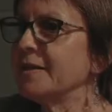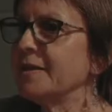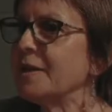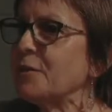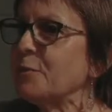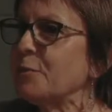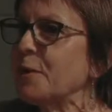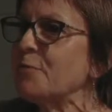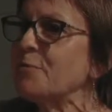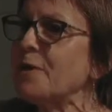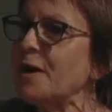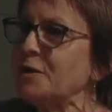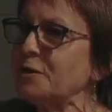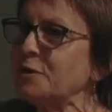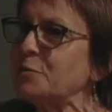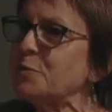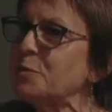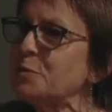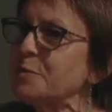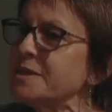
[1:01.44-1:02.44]
the other way around.
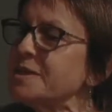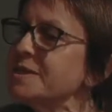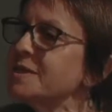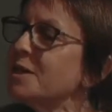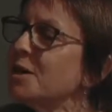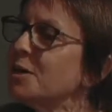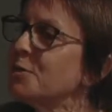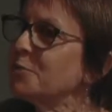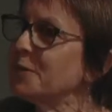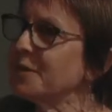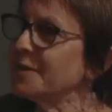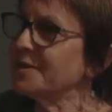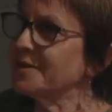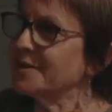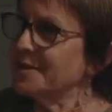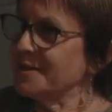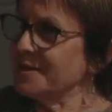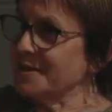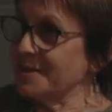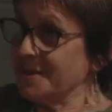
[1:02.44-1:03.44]
I'll probably start with
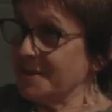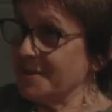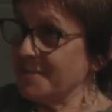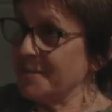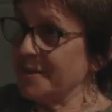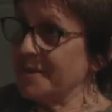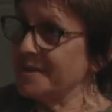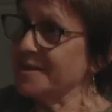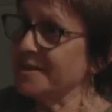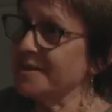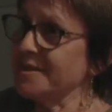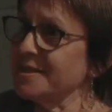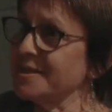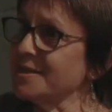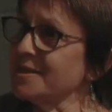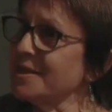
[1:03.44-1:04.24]
the simplicity side